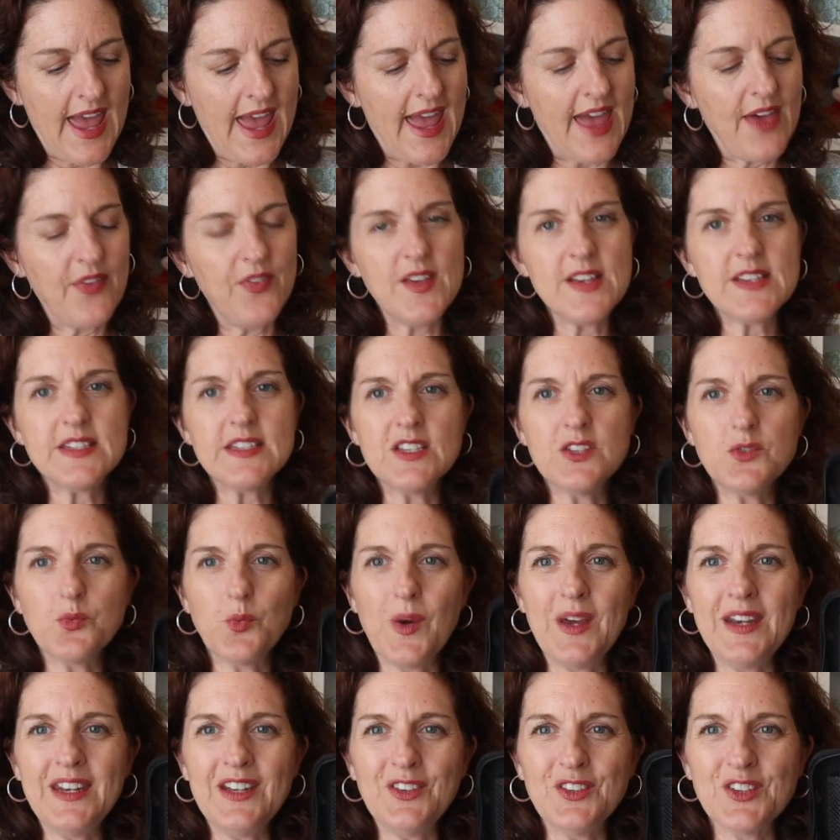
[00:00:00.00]
And this is
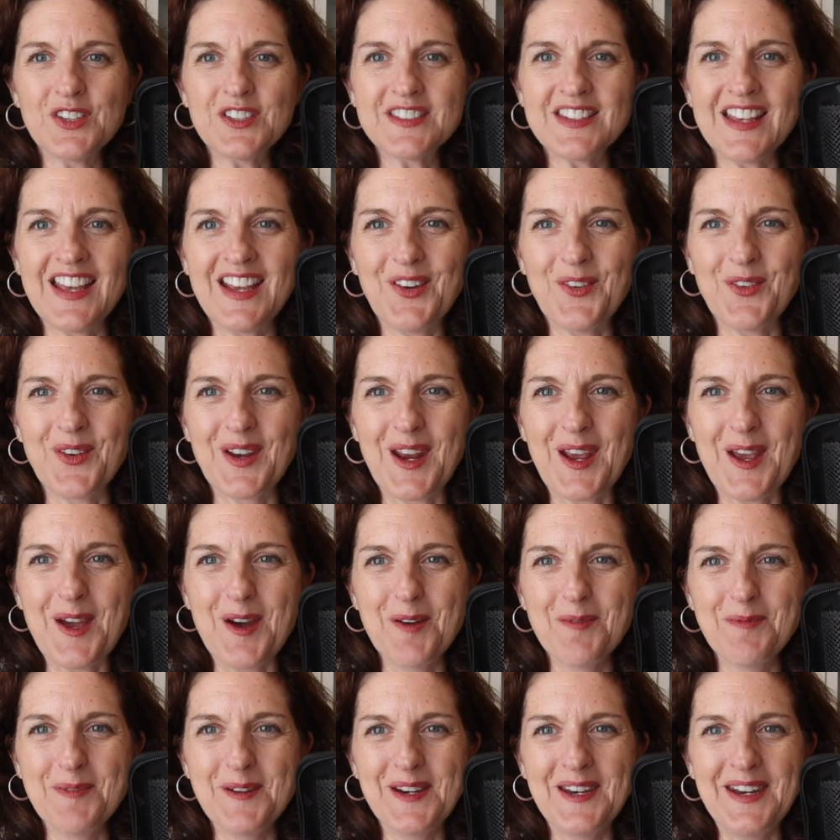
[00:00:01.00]
what it looks like when I
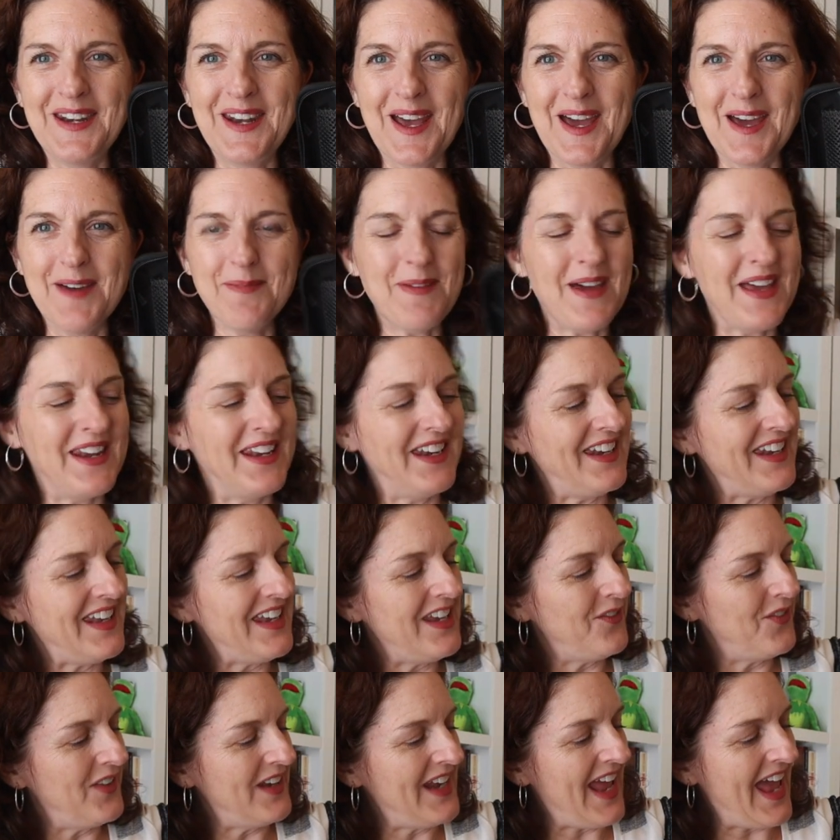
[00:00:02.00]
open it up. And it
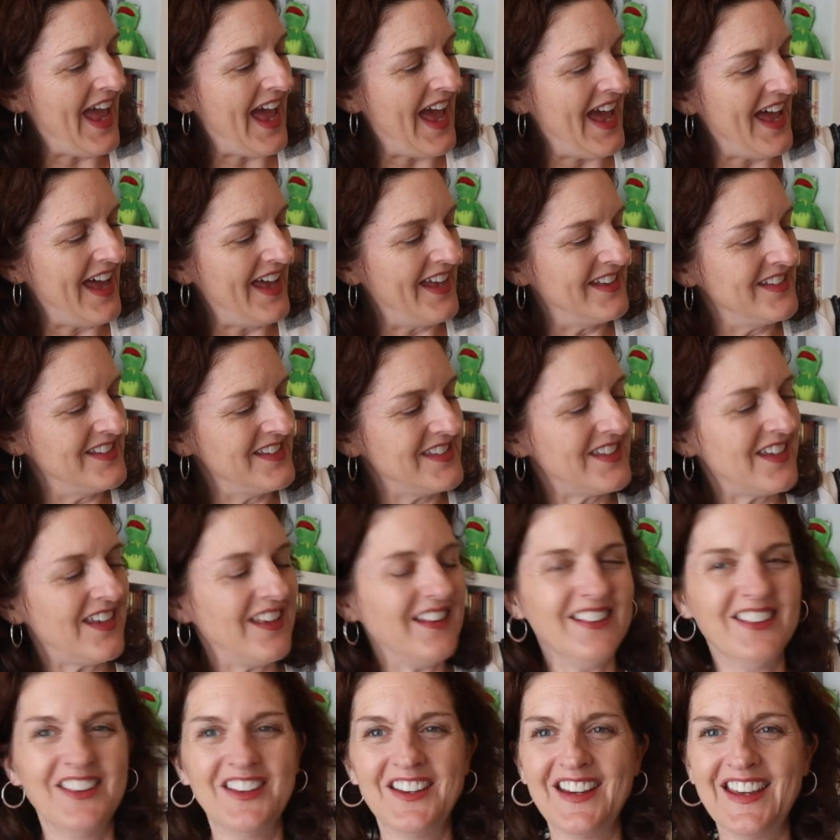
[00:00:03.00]
even has,
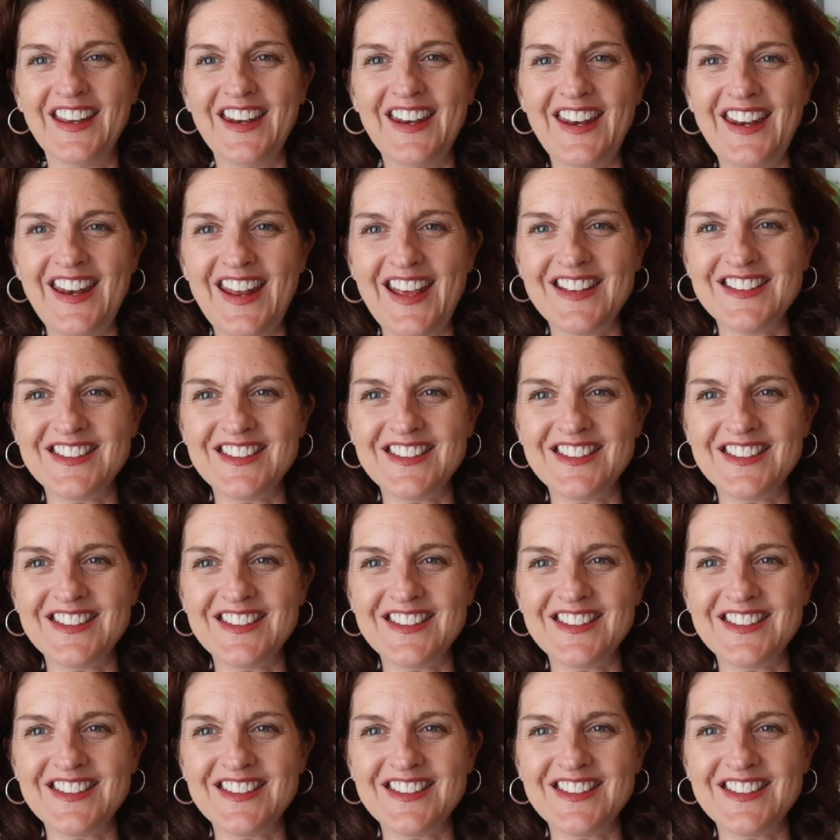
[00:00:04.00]
look at it.